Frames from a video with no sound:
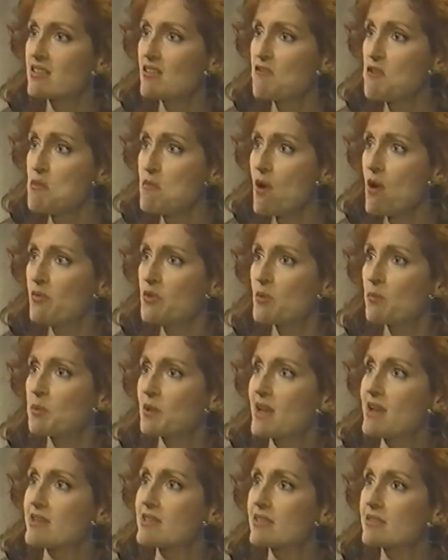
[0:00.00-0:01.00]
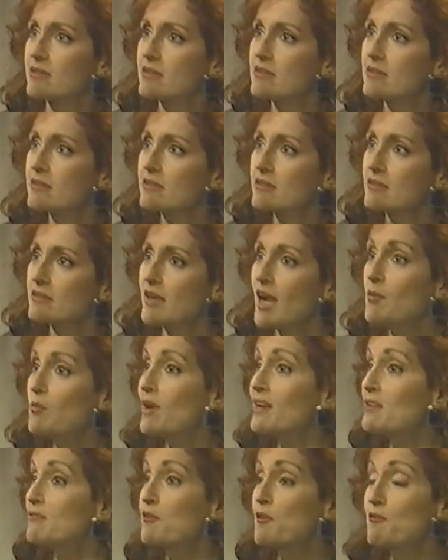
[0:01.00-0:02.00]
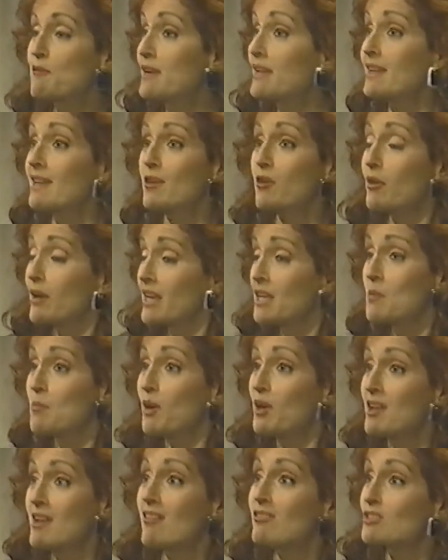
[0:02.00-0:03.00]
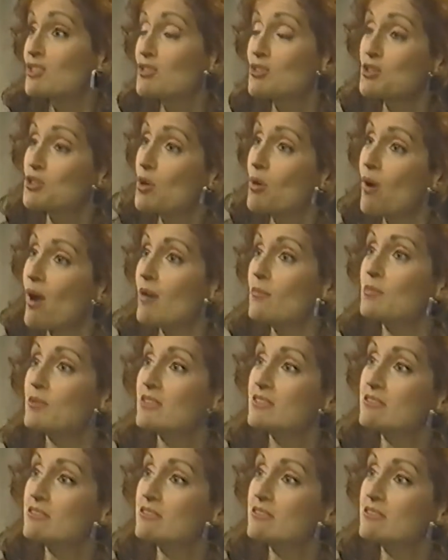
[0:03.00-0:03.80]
as if you own the place. I'm waiting for Vicky or anybody else to show up.